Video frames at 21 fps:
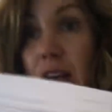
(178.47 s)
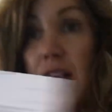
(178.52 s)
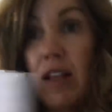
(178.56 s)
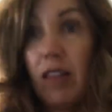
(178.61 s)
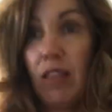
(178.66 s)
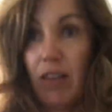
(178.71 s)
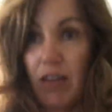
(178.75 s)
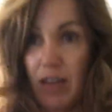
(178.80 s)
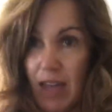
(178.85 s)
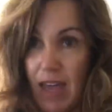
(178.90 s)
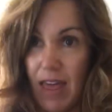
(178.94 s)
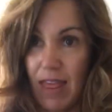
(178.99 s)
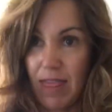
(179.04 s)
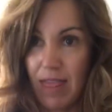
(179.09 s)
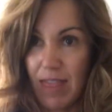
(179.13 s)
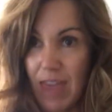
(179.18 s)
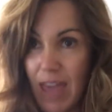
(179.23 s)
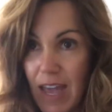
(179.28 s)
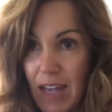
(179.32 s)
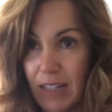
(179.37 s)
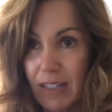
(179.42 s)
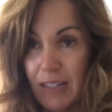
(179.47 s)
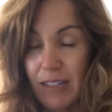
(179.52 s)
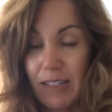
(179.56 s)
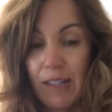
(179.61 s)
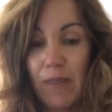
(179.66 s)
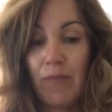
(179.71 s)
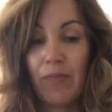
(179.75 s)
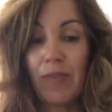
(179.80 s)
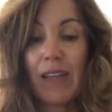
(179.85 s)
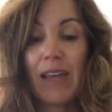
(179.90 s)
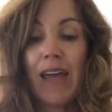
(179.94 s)
look at this.
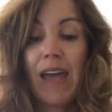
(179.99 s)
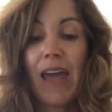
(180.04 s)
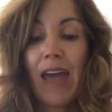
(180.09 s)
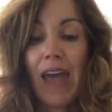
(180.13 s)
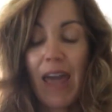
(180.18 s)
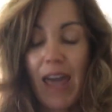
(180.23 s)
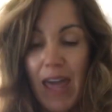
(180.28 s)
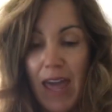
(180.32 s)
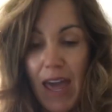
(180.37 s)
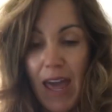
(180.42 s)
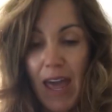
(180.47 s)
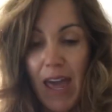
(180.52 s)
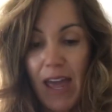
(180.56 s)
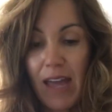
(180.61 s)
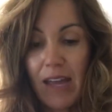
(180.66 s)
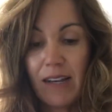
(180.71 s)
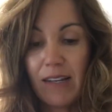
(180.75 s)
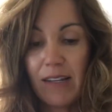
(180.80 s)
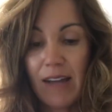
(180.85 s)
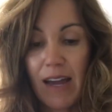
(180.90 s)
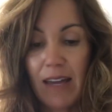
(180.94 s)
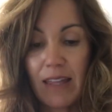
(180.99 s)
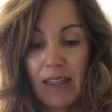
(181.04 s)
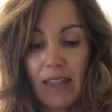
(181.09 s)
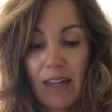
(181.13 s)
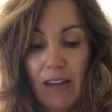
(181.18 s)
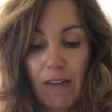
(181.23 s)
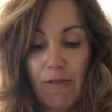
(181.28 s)
And I think